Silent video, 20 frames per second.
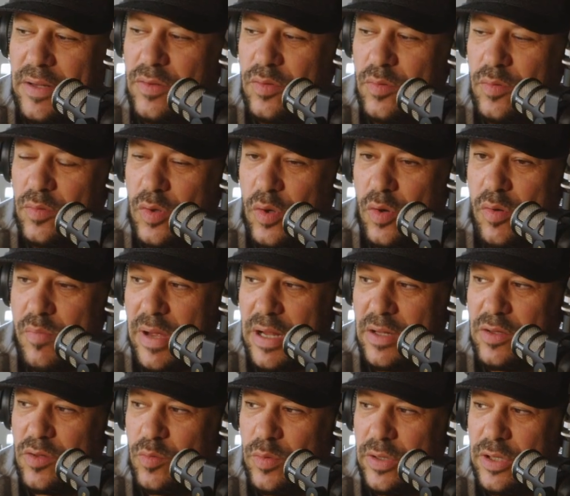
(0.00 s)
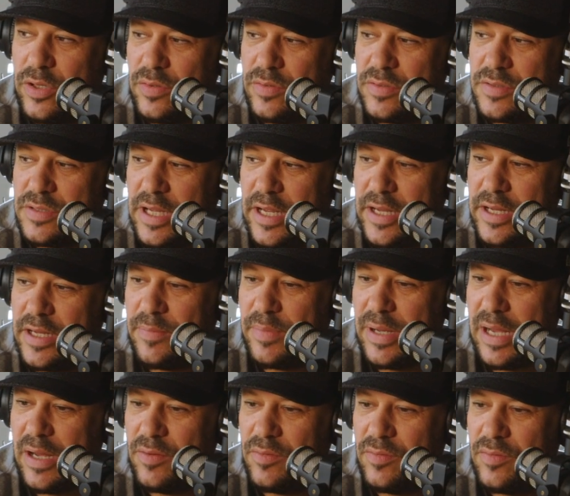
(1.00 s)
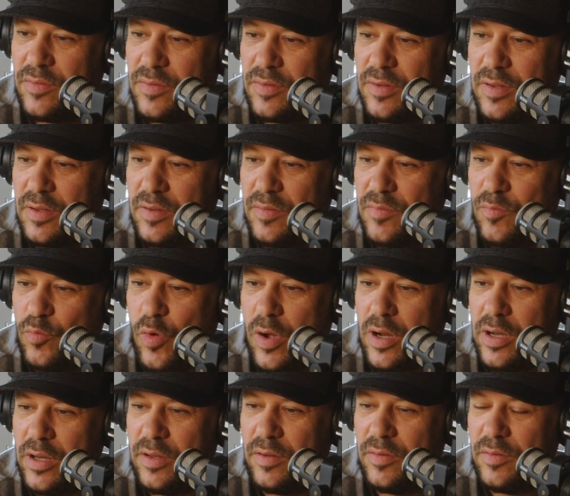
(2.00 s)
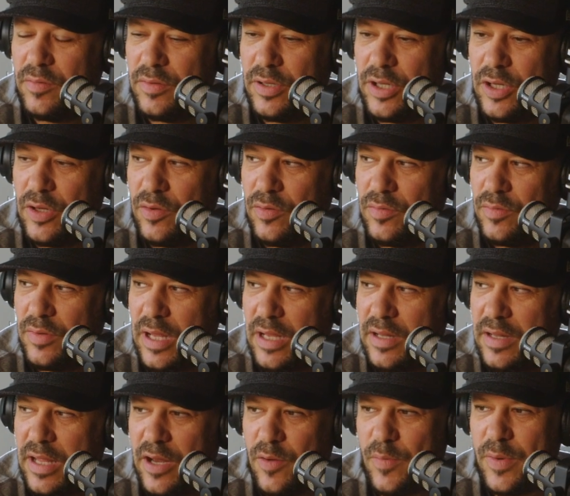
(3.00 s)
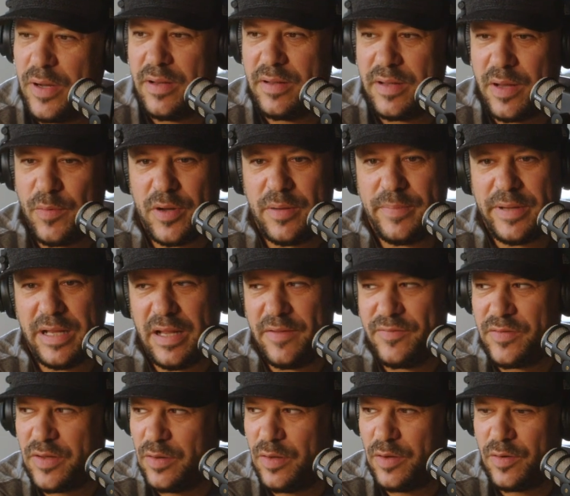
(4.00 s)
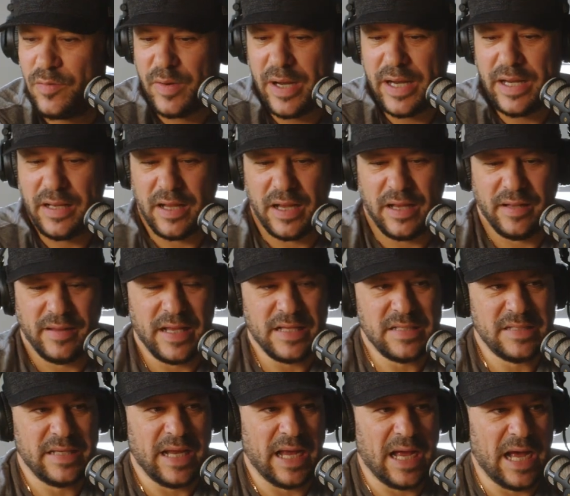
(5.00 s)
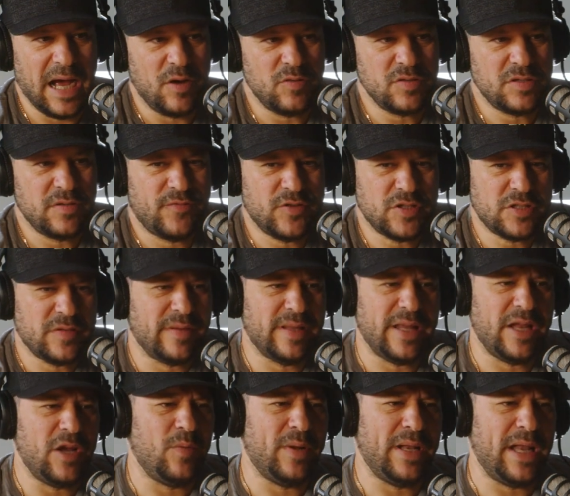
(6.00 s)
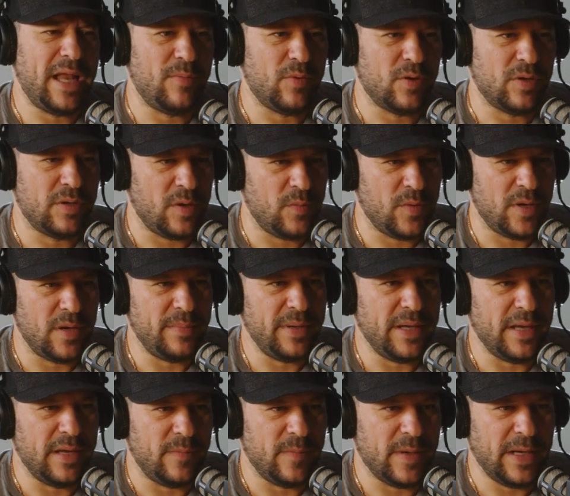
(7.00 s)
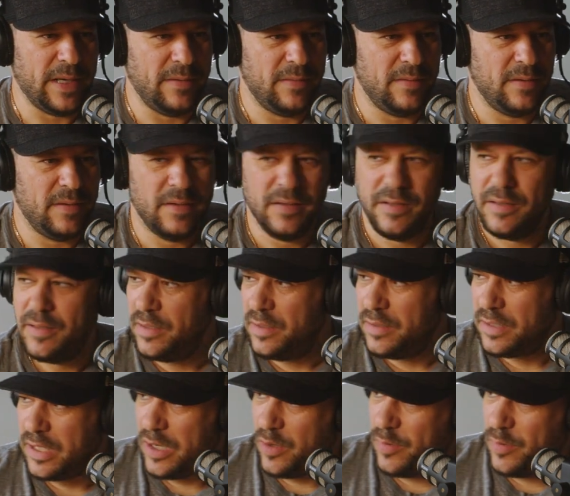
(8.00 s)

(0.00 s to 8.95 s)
to going back to what you said about wanting, you know, they, they don't want they want to be left alone, right? Like they see a house. First of all, they know what neighborhood they want to be in, right? Yeah. They know